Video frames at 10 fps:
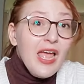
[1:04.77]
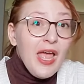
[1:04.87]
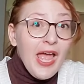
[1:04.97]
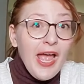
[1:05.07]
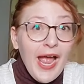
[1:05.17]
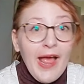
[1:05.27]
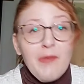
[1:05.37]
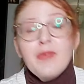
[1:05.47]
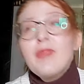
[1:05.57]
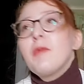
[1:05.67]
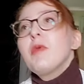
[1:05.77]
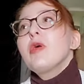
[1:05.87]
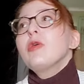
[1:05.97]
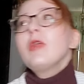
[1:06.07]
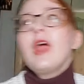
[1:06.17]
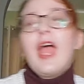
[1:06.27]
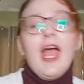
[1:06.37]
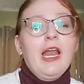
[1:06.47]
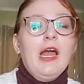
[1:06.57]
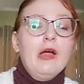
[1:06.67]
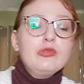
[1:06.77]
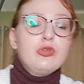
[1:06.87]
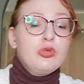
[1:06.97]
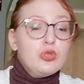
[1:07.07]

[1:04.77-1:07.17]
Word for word: am in the mood. And also,